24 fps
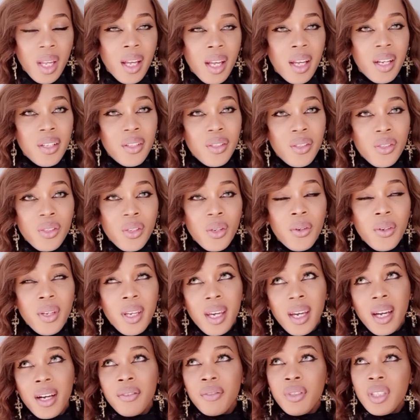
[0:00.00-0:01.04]
So
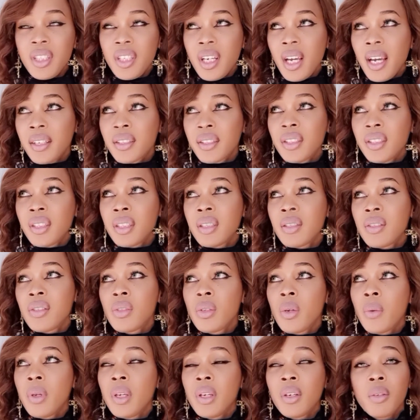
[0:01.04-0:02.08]
yeah, rejection.
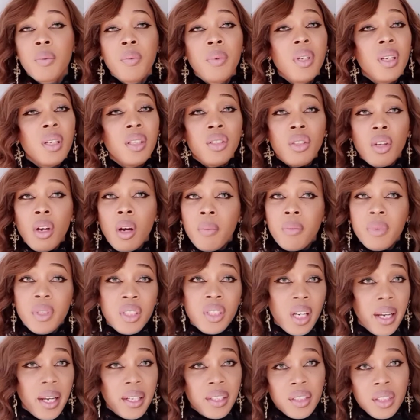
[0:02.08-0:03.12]
So it could be a job
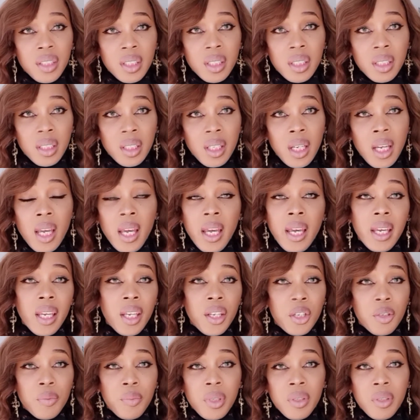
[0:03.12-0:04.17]
rejection, it
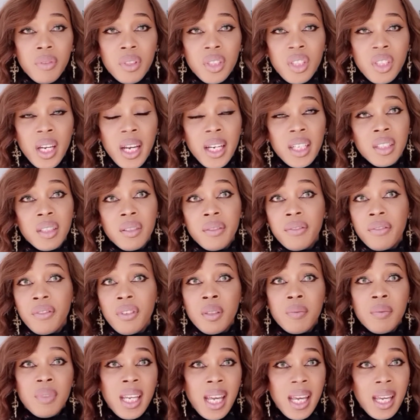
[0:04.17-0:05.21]
could be rejection
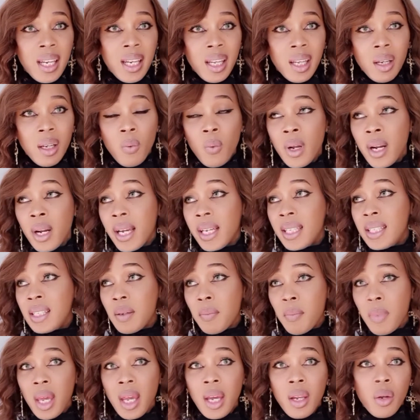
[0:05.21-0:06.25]
from dating, whether it's a
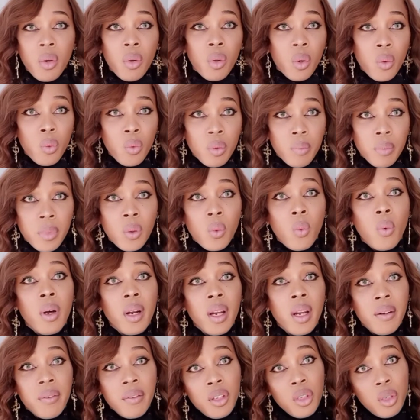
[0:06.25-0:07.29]
man or a woman,
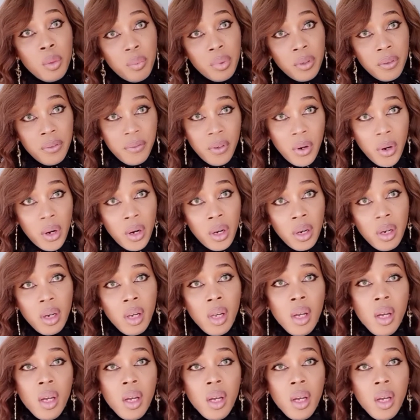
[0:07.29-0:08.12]
whatever you prefer.